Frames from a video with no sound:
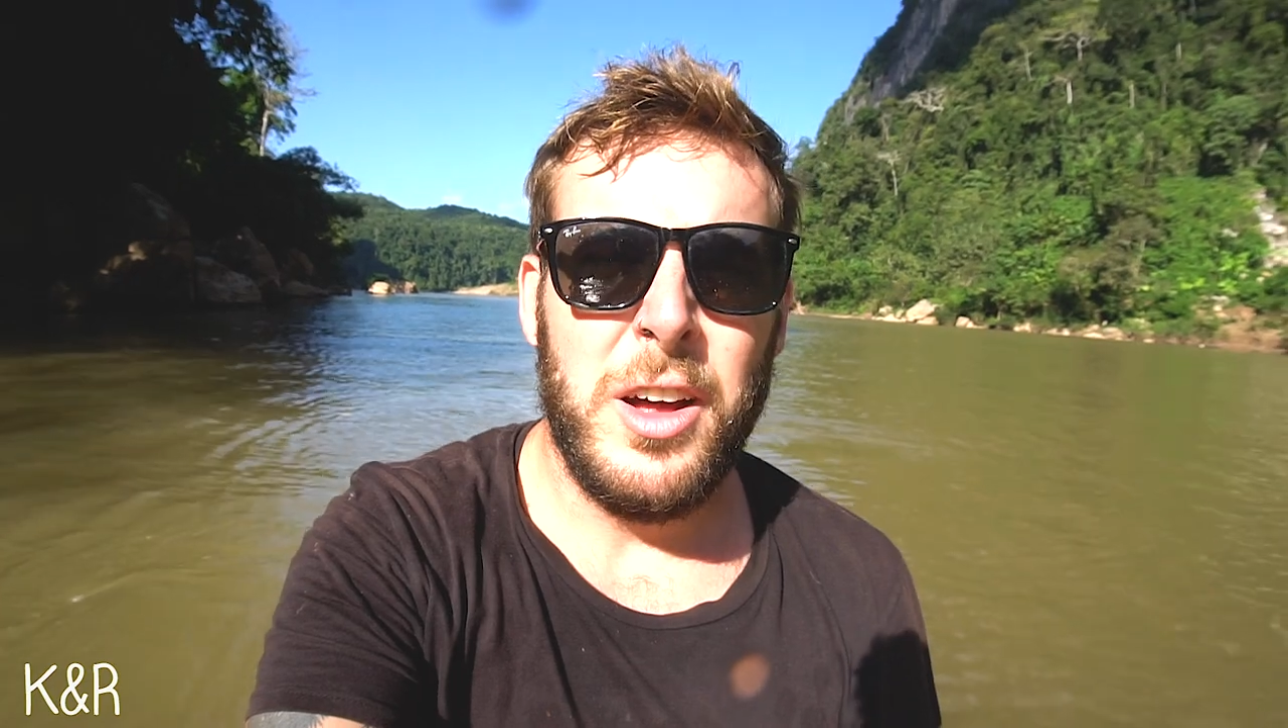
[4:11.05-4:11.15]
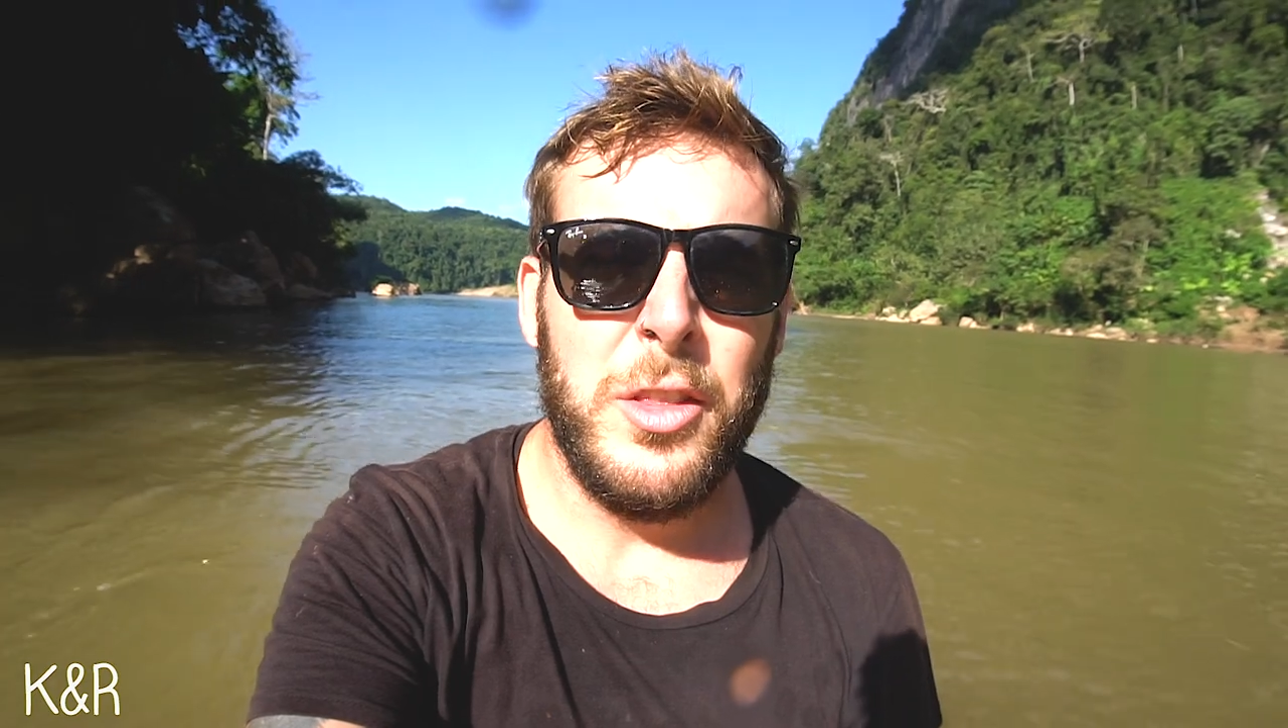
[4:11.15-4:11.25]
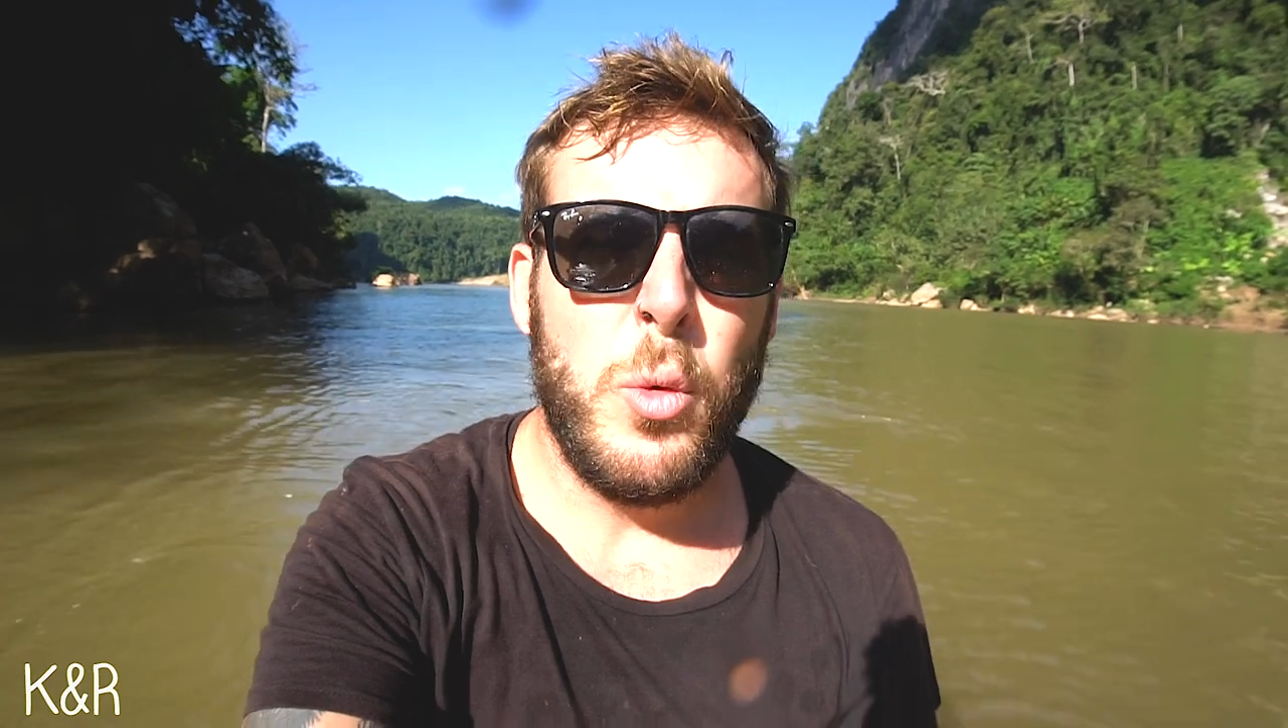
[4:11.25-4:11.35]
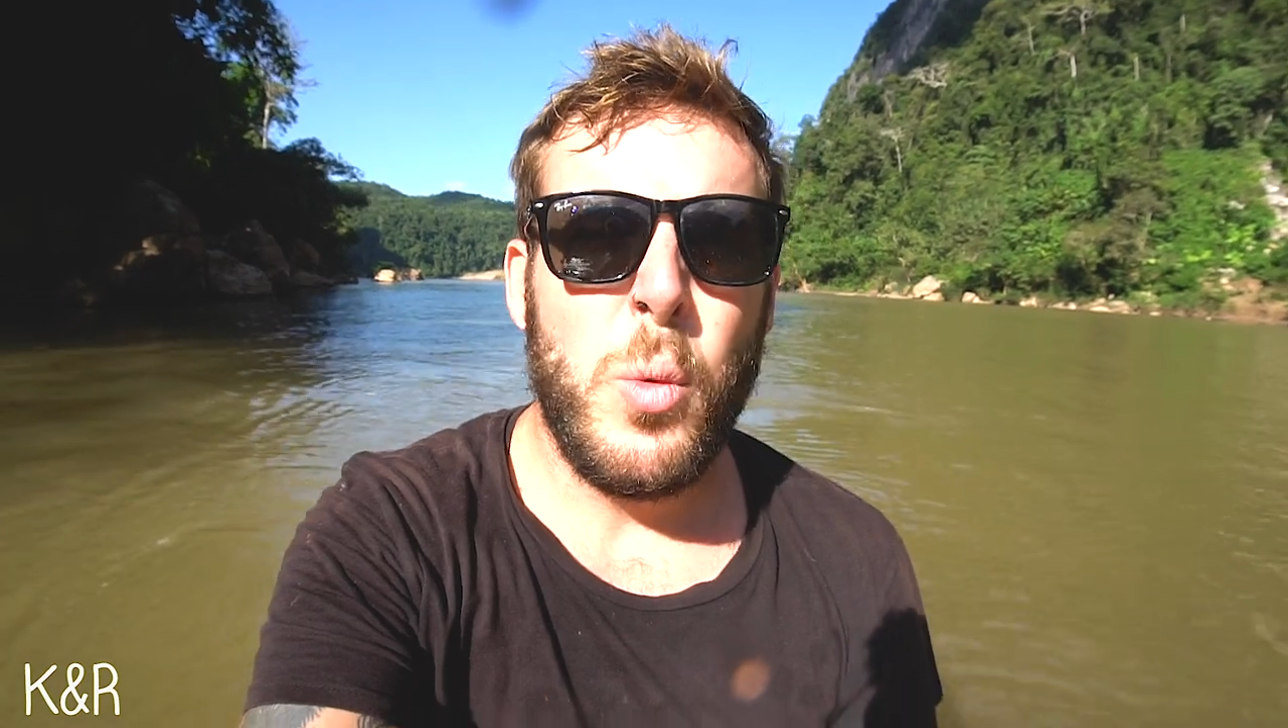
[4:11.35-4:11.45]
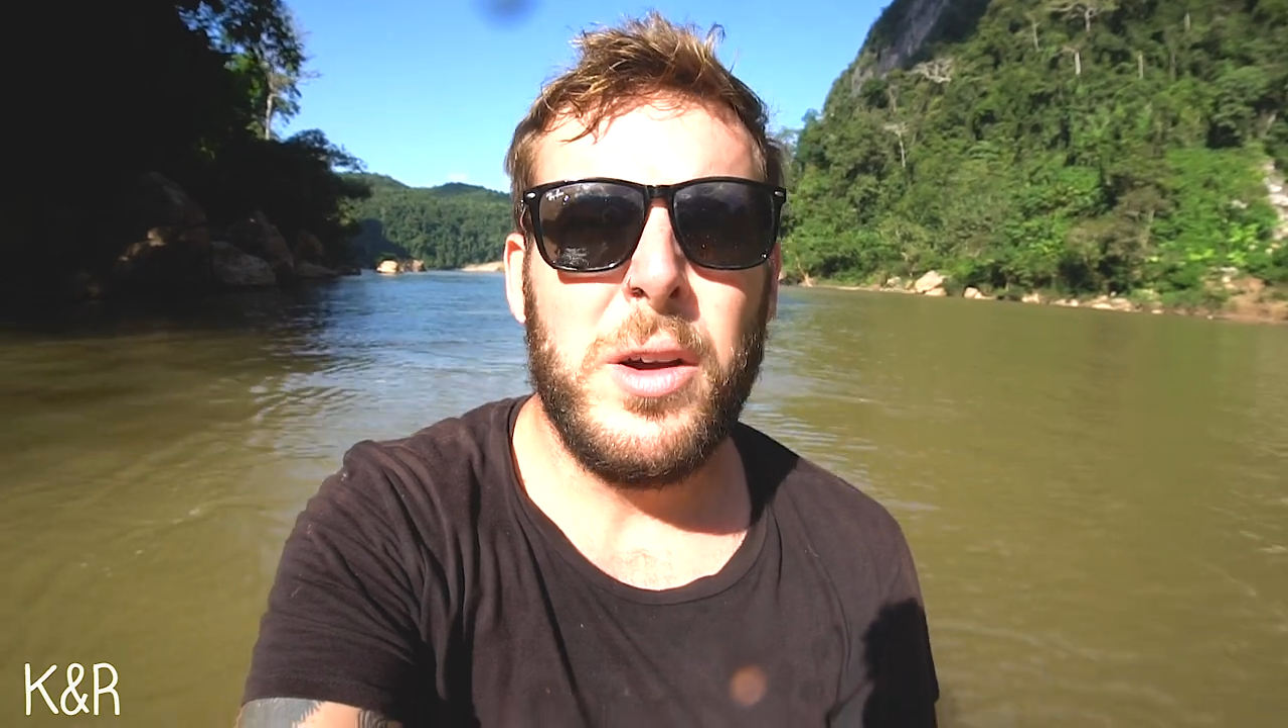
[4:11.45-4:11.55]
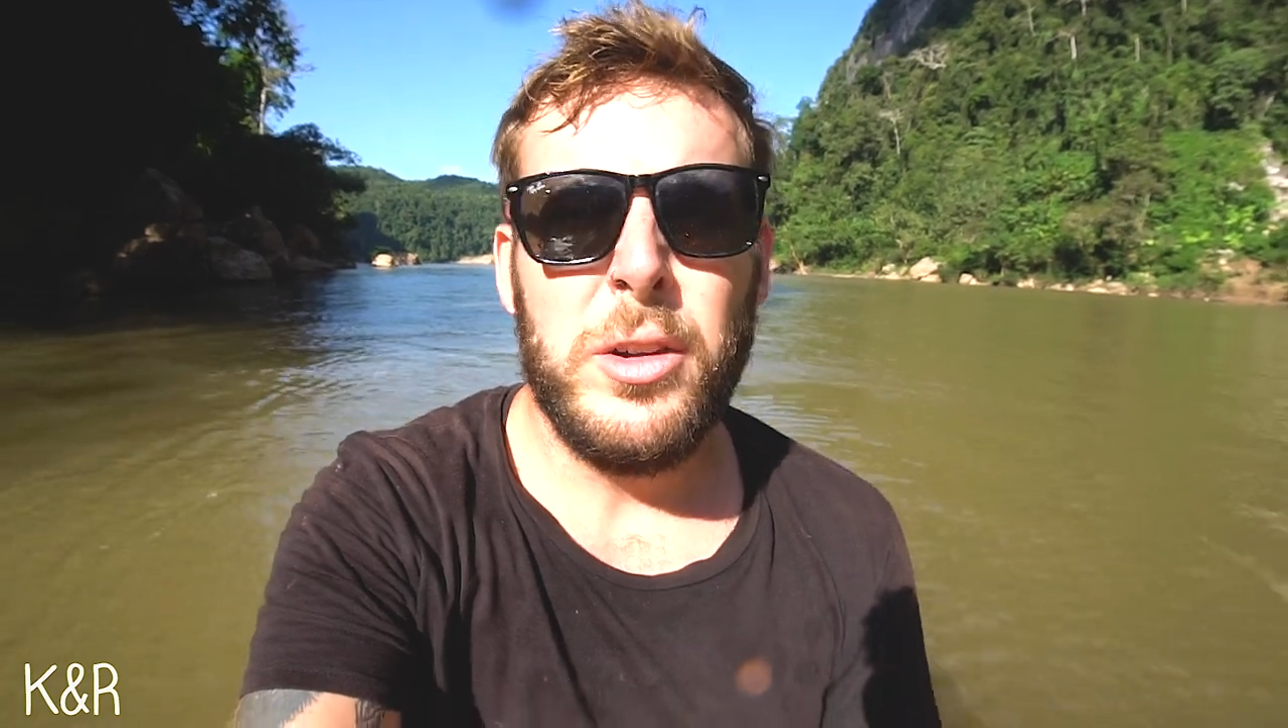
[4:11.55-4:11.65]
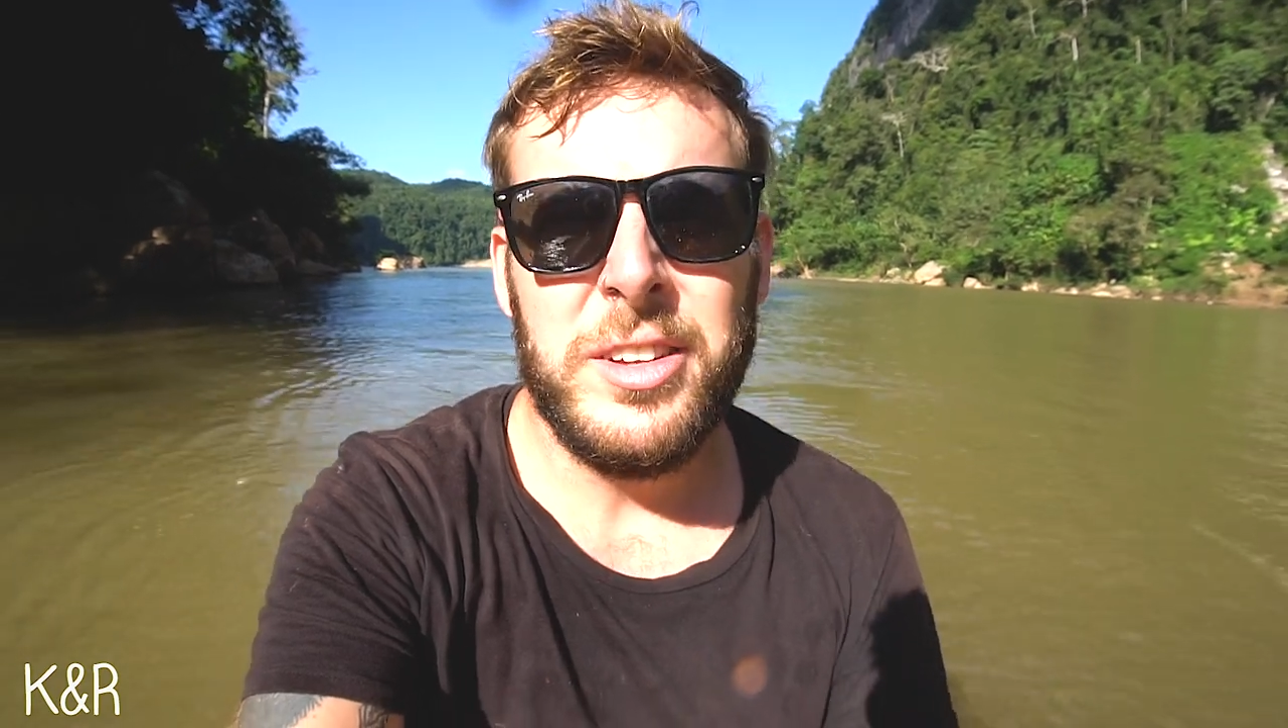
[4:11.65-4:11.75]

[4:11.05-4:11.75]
on the water